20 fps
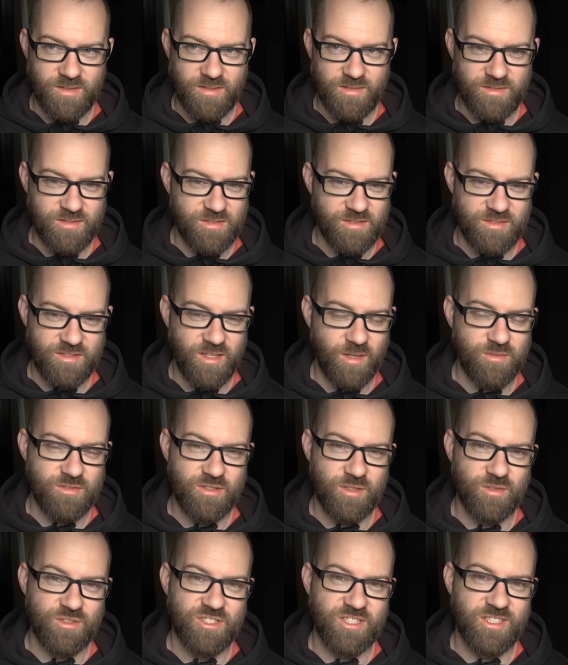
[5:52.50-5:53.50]
It sounds so
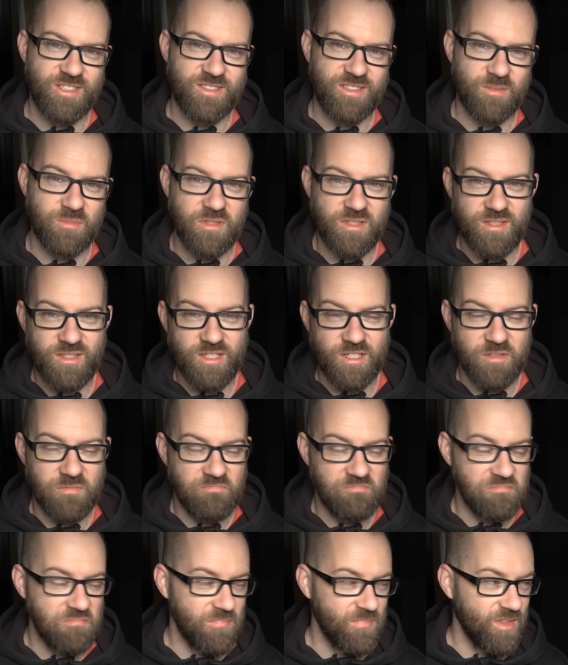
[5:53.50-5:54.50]
cheesy, but
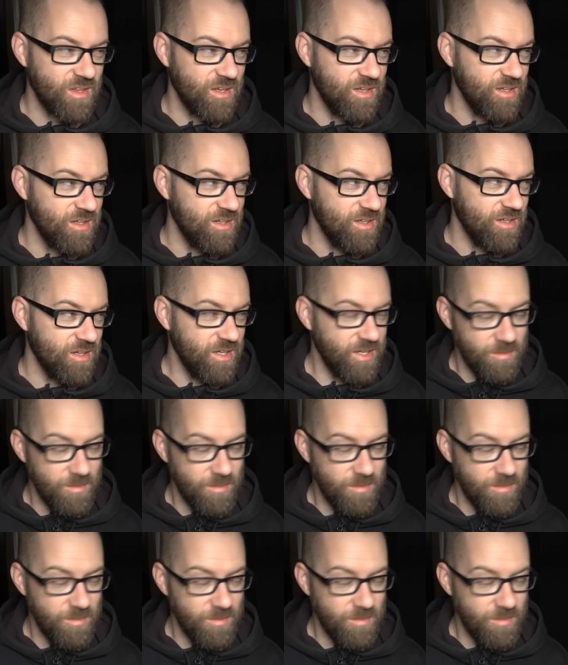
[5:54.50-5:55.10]
I